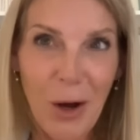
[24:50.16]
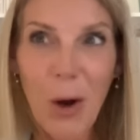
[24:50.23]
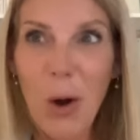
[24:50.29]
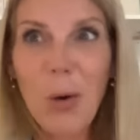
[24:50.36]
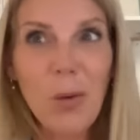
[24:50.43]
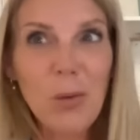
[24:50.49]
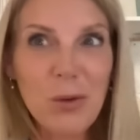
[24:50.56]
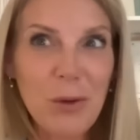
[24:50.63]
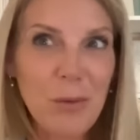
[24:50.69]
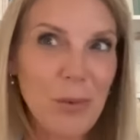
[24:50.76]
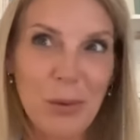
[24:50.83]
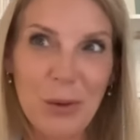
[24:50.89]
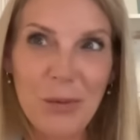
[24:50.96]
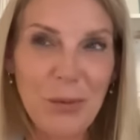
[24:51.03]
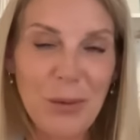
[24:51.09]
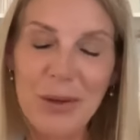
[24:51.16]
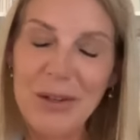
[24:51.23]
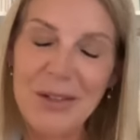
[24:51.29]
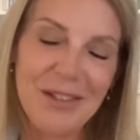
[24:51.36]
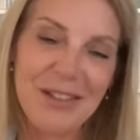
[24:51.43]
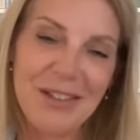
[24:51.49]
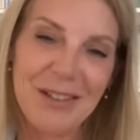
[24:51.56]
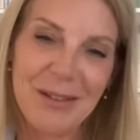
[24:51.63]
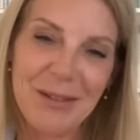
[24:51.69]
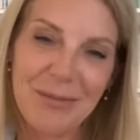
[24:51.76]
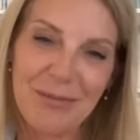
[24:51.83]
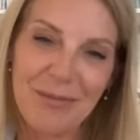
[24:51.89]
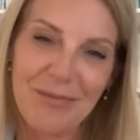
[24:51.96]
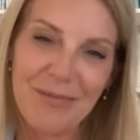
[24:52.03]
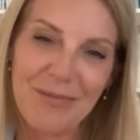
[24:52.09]
a whole new book of words to
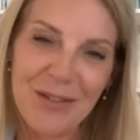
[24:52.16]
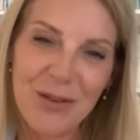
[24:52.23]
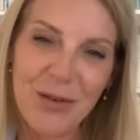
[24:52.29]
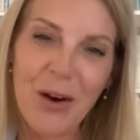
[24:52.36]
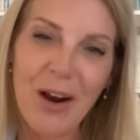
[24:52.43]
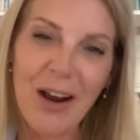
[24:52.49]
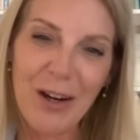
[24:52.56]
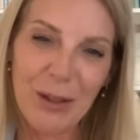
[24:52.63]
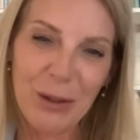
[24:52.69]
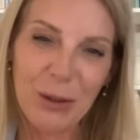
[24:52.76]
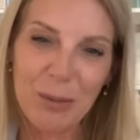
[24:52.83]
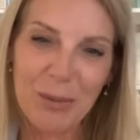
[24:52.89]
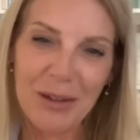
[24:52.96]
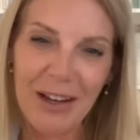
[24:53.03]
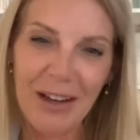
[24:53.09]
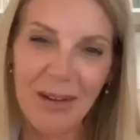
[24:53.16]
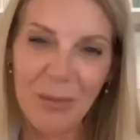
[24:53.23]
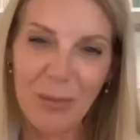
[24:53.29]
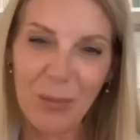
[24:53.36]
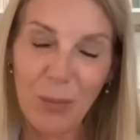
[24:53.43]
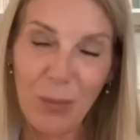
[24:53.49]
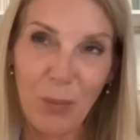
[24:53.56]
try and illuminate